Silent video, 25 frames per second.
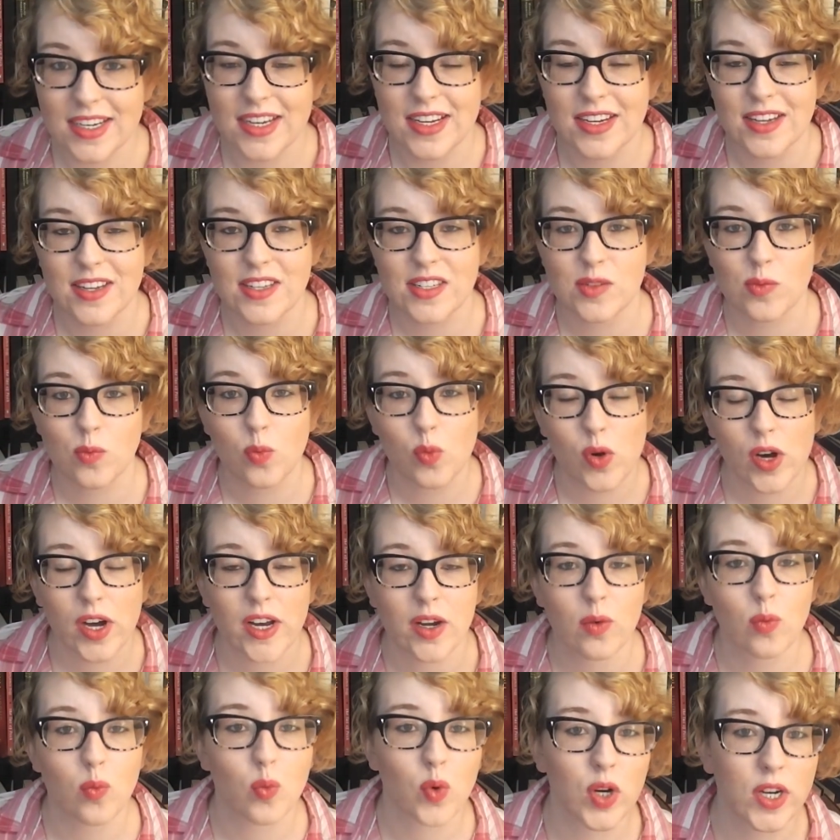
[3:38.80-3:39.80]
is
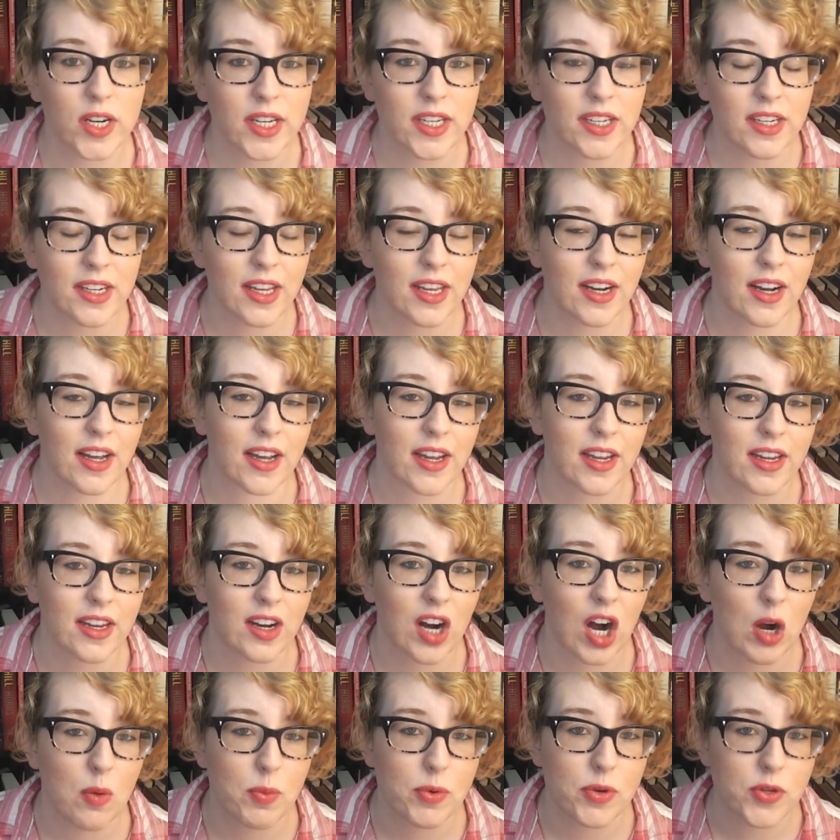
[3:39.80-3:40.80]
1-1 and I
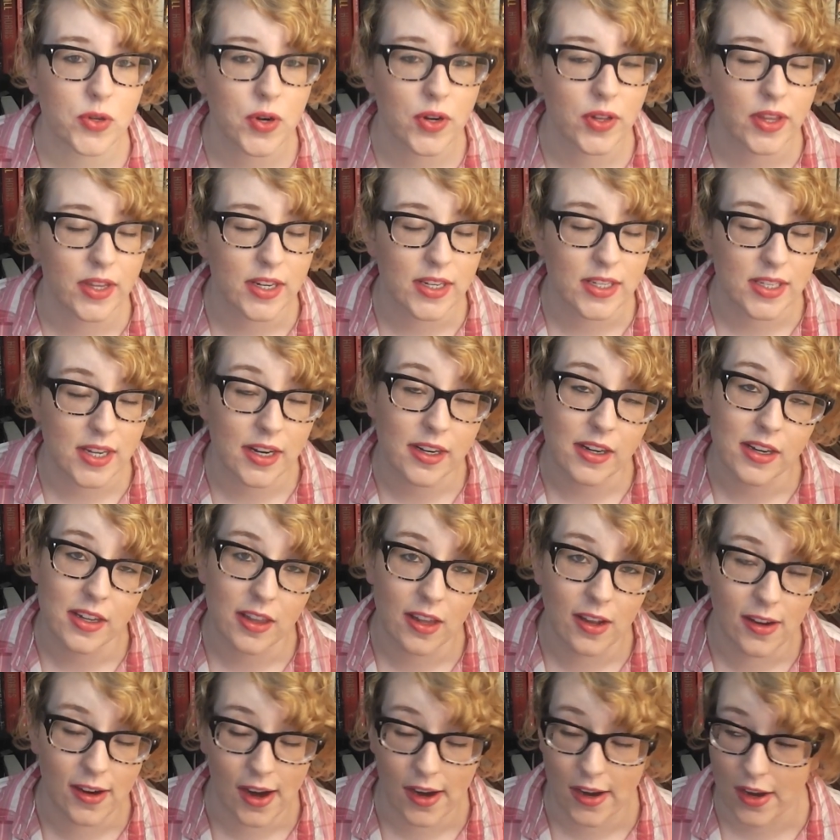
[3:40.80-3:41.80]
arbitrarily decided
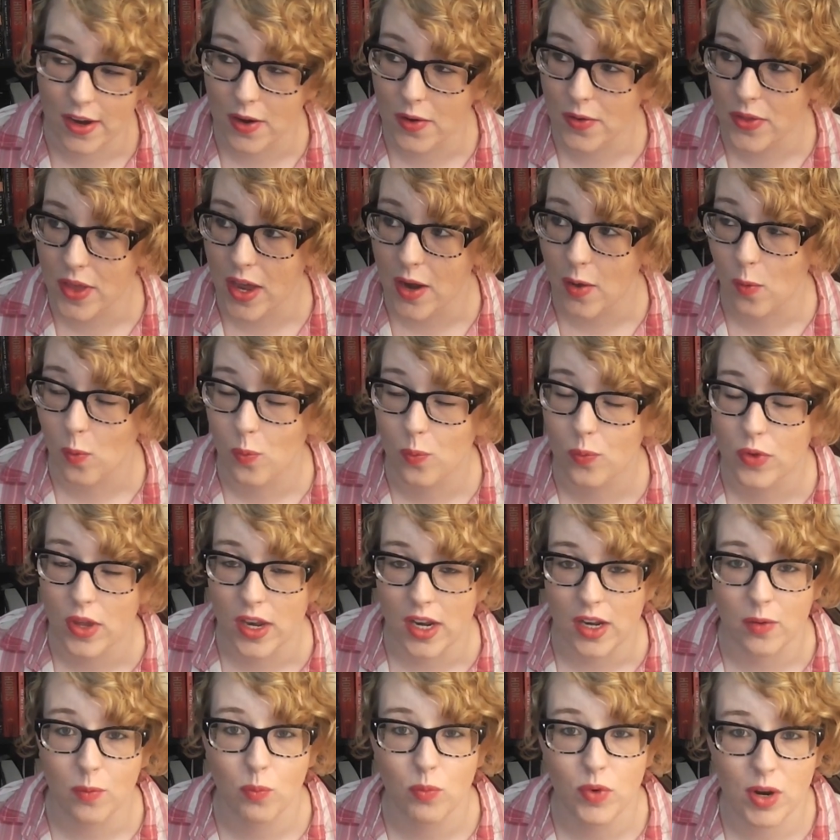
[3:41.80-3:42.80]
long ago that the
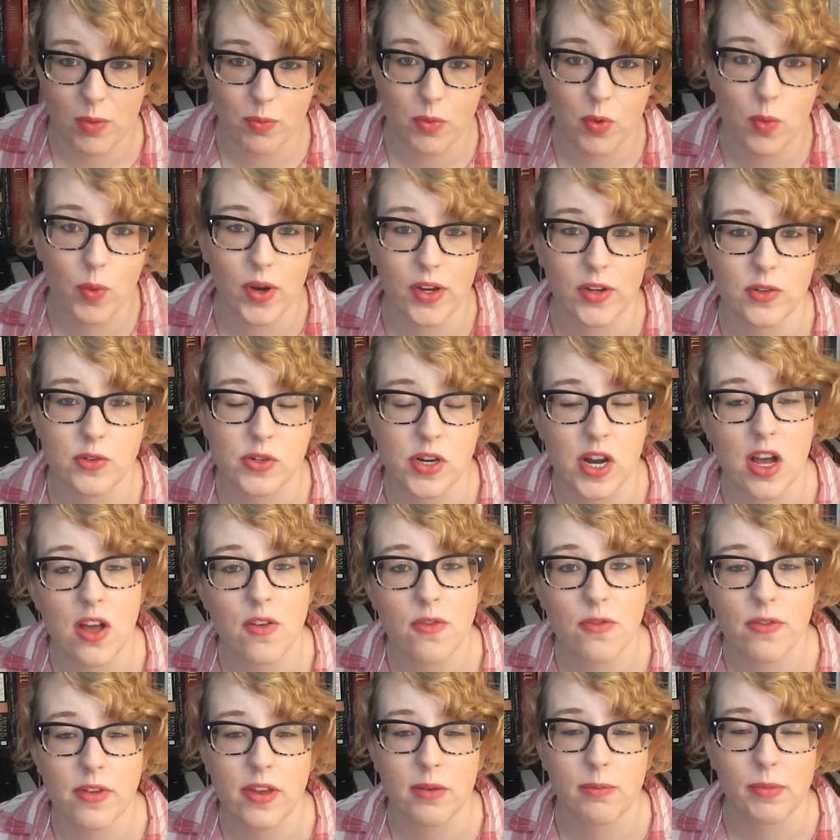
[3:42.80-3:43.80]
number one
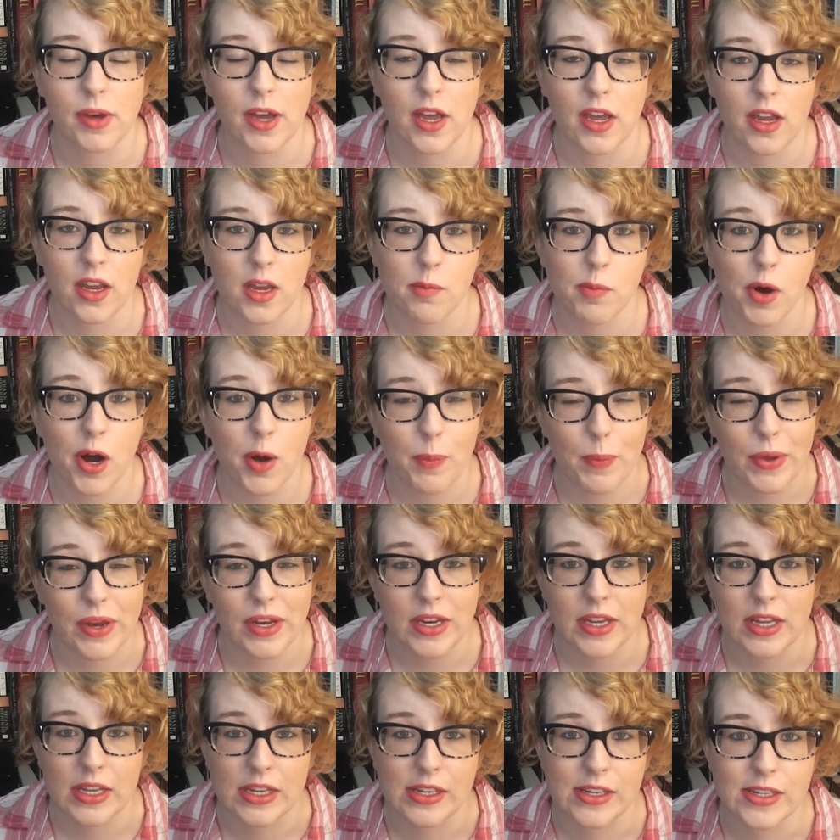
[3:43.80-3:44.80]
shelf in my
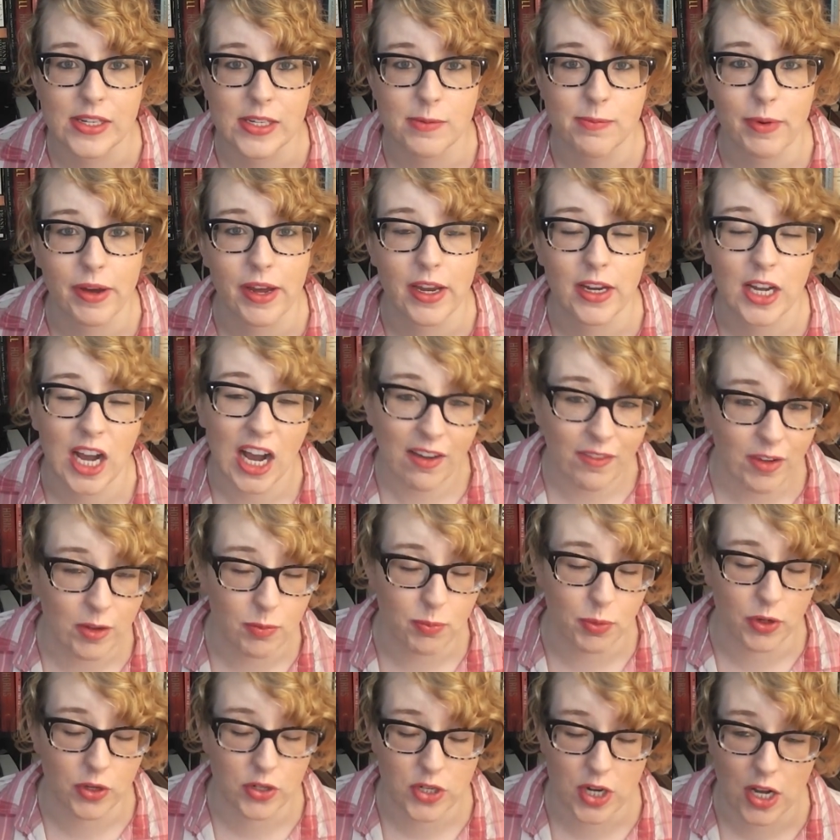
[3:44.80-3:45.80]
apartment is my comic
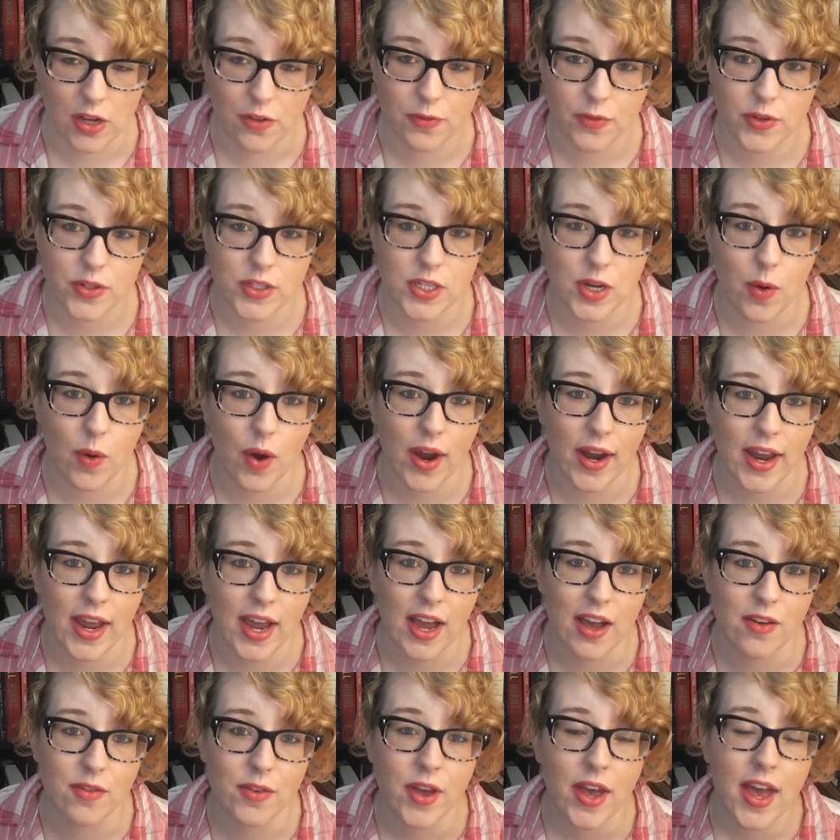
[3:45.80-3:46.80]
book shelf. So I
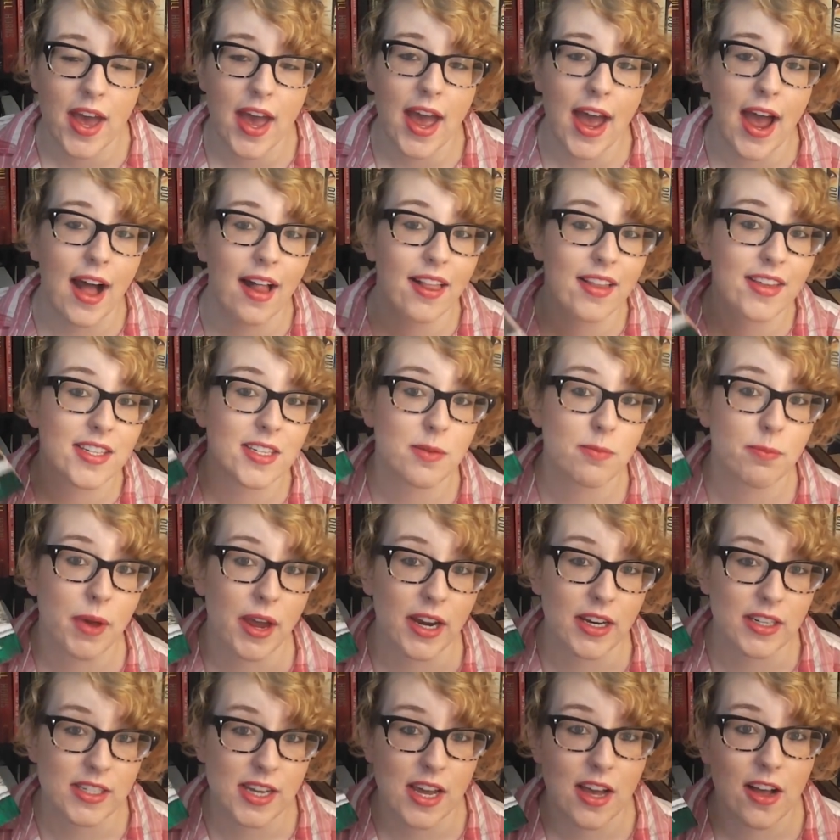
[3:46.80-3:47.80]
have Alison
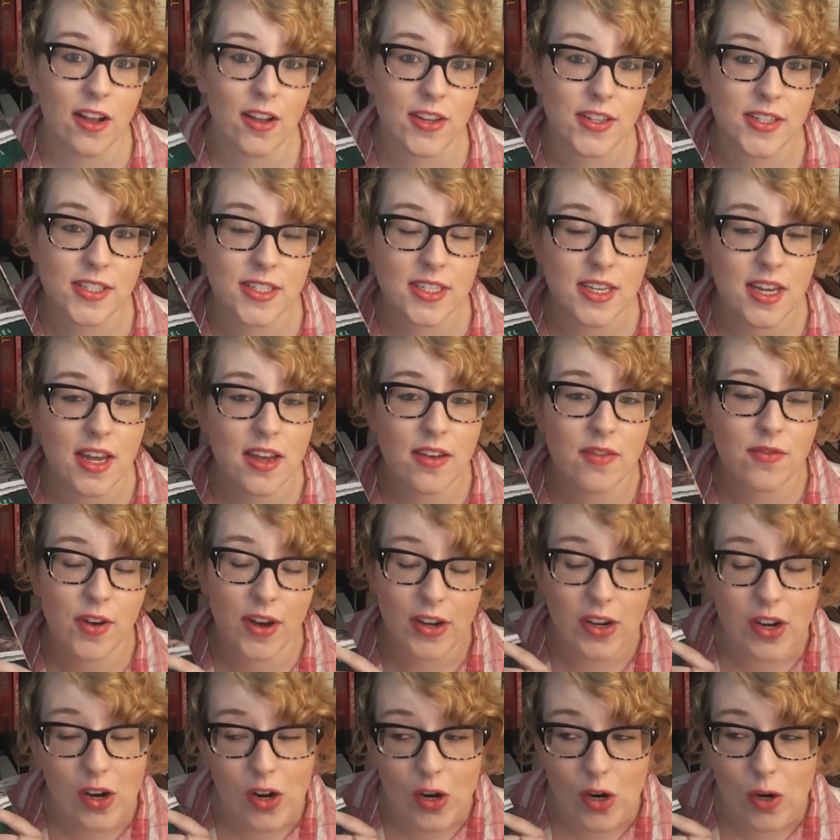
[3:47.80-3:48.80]
Bechdel's
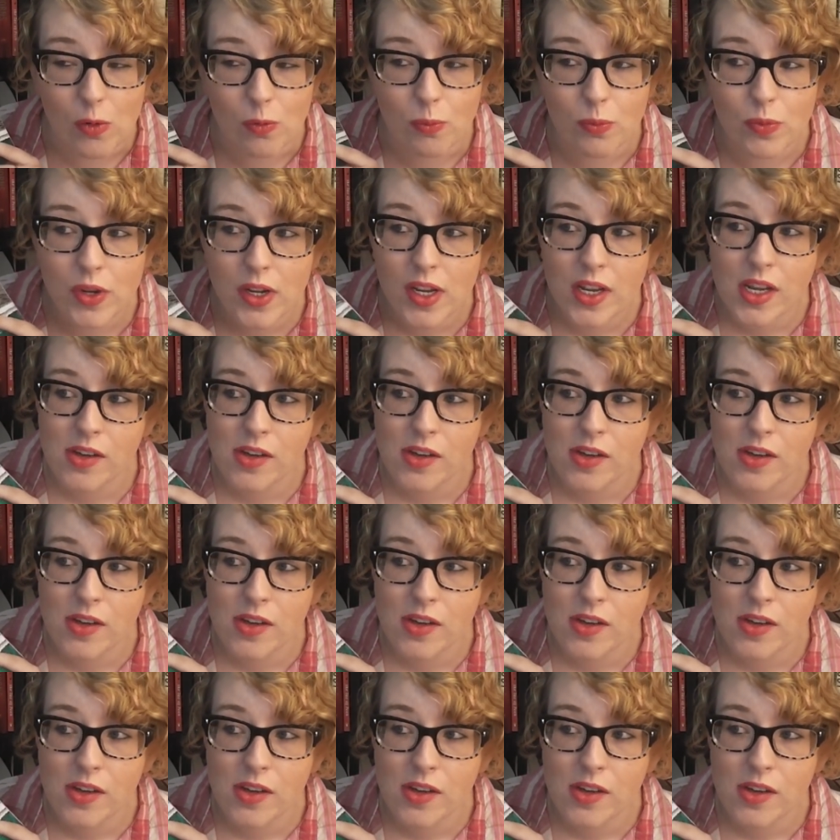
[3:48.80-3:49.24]
Fun Home.